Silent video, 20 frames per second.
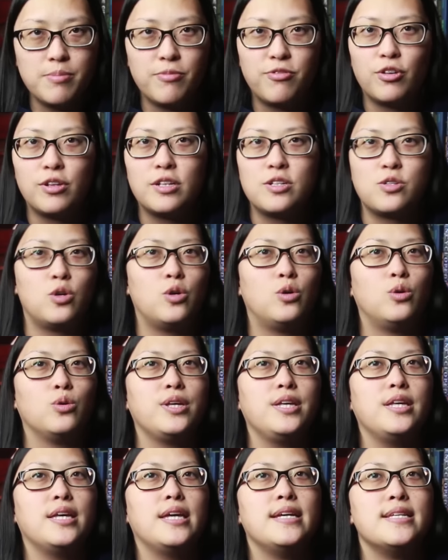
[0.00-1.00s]
him for this
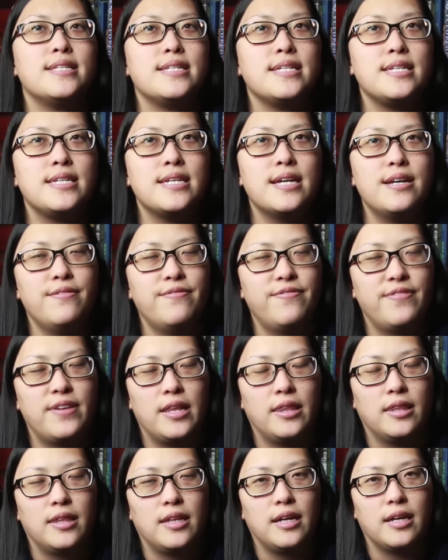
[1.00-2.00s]
whole Izzy
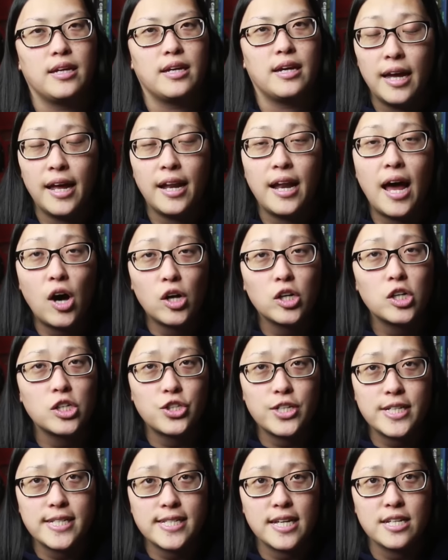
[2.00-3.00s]
Yenfen thing. And
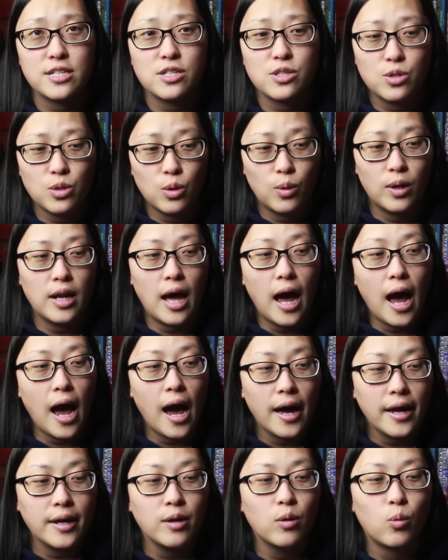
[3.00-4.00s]
Aldertree says, you know what,
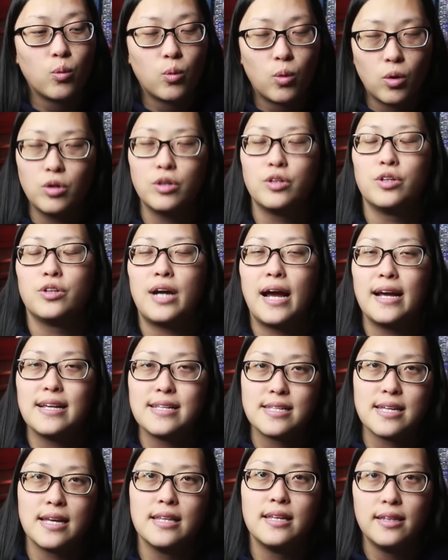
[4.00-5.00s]
I warned her. I
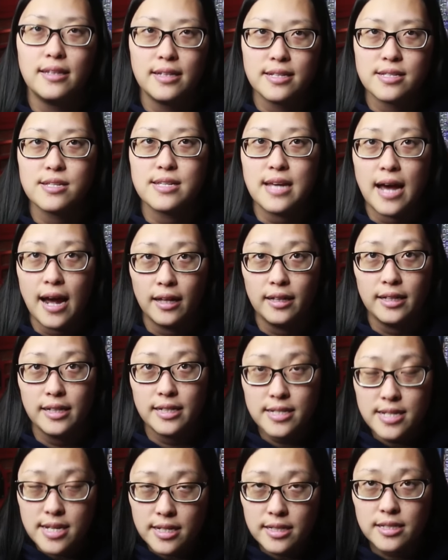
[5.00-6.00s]
said that this is
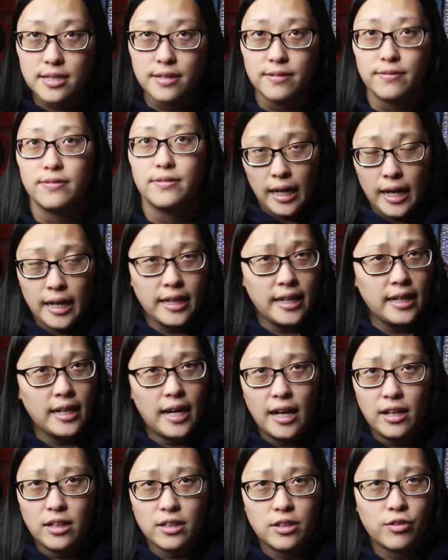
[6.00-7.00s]
highly addictive. And then
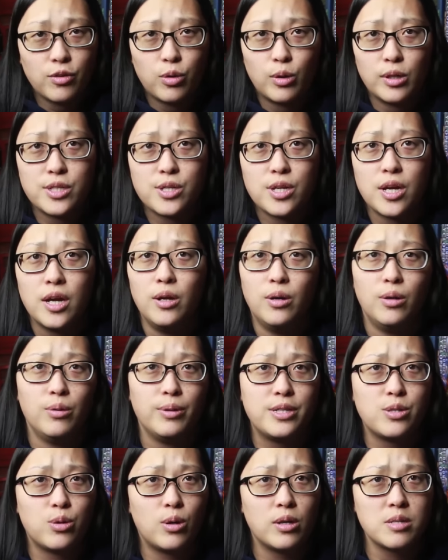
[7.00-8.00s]
Alec, of course,
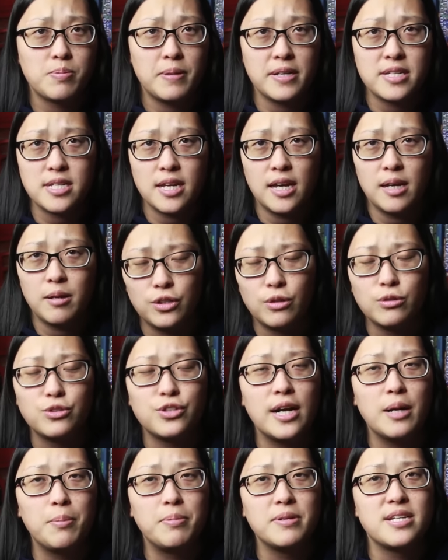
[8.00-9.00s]
retorts by saying, don't
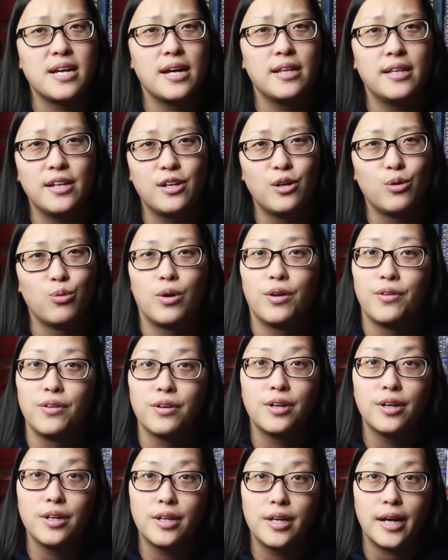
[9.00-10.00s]
try to pretend that you're one of the
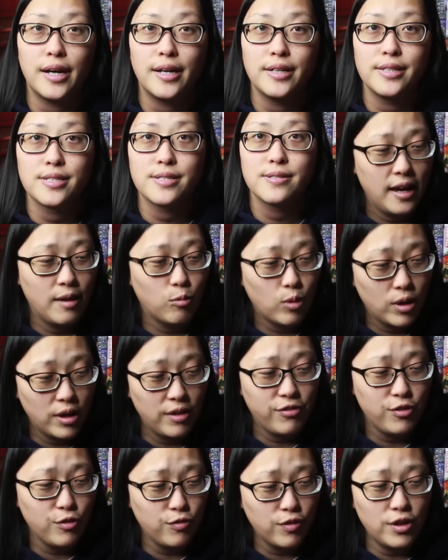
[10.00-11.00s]
good guys. And
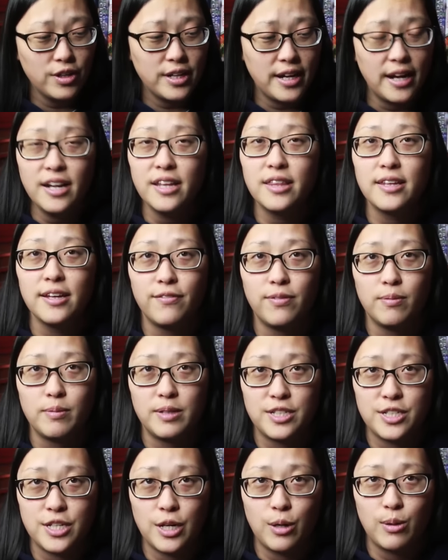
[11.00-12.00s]
if you've learned anything from
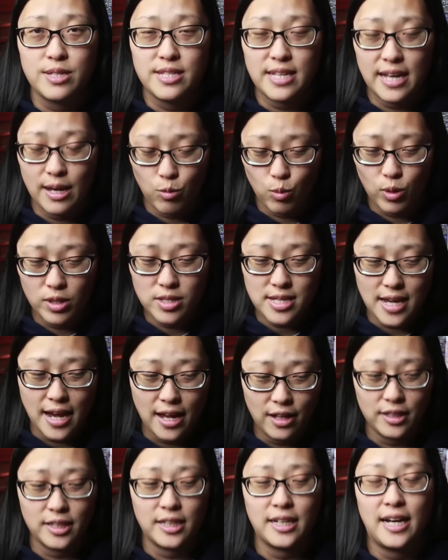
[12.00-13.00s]
the show, it's that once
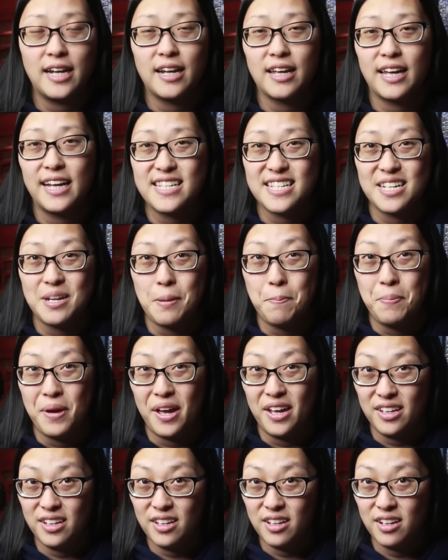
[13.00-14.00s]
Alec kind of gets an
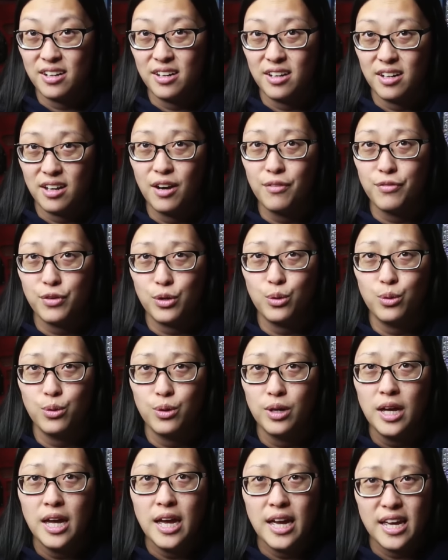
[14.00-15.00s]
opinion of
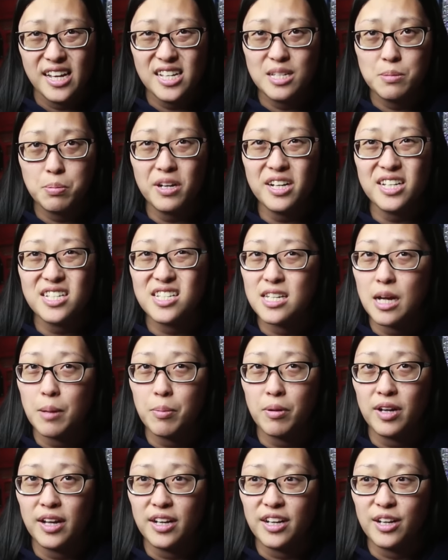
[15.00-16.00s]
you, he's pretty
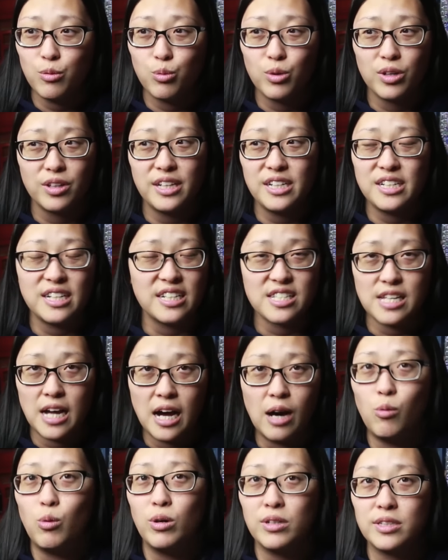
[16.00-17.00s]
stubborn and he really does
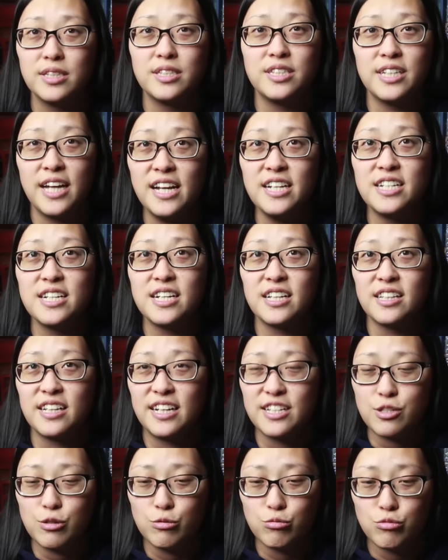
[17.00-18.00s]
not want to change it
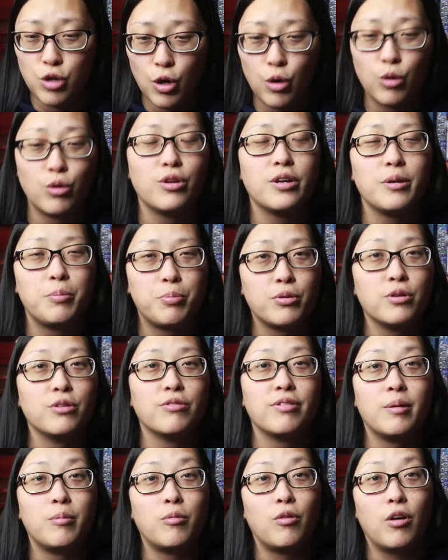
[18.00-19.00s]
unless you totally
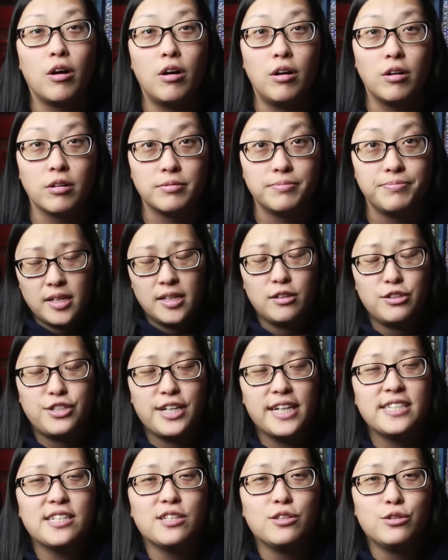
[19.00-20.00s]
prove him wrong. Now,
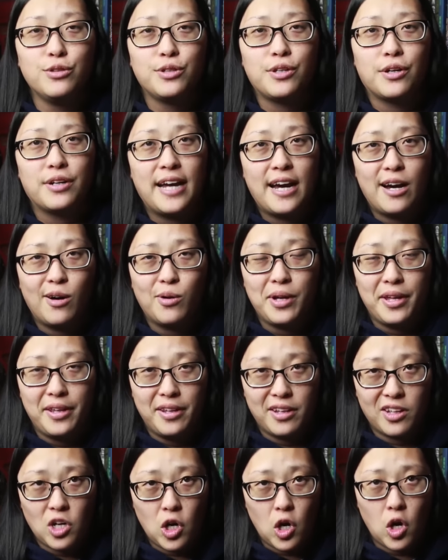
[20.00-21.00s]
Jace and Luke are now in
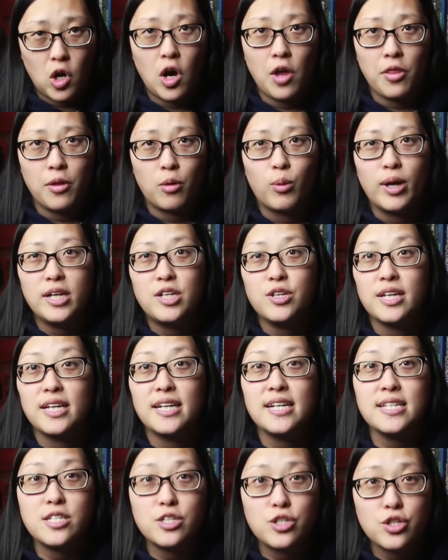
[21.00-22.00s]
the car on their way to the
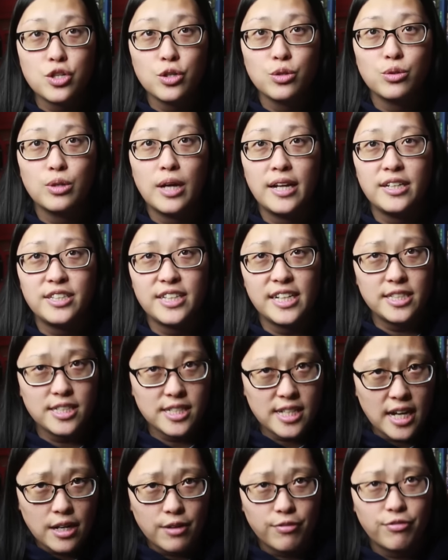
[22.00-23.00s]
Institute, and Jace is
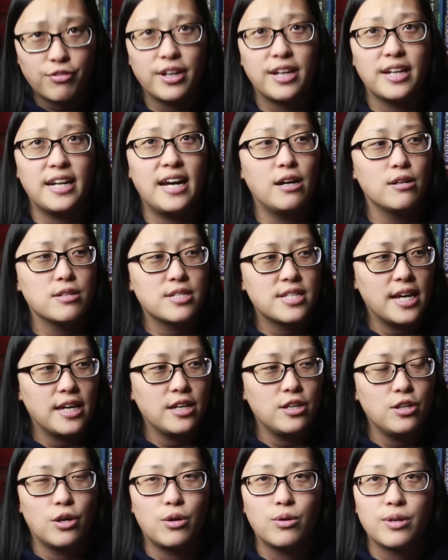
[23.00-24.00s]
kind of freaking out,
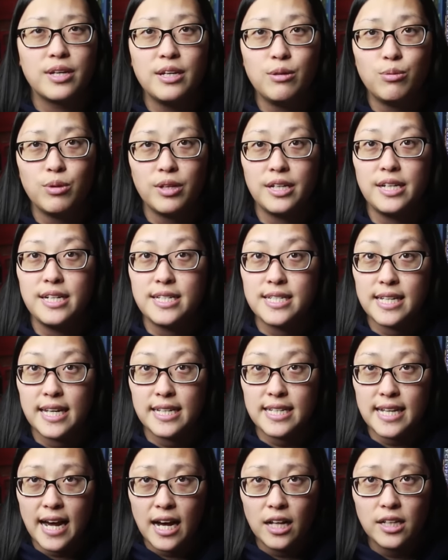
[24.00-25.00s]
saying, you know, he really needs to
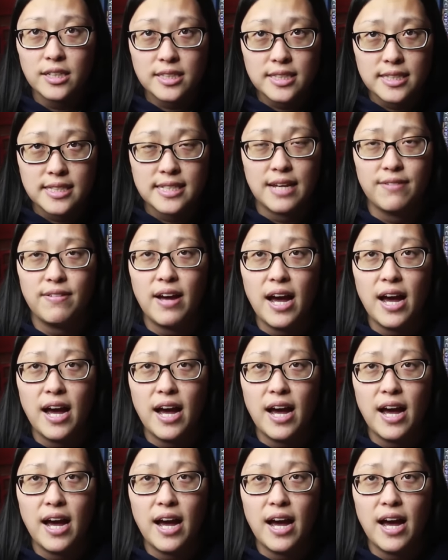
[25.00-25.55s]
get to Alec to save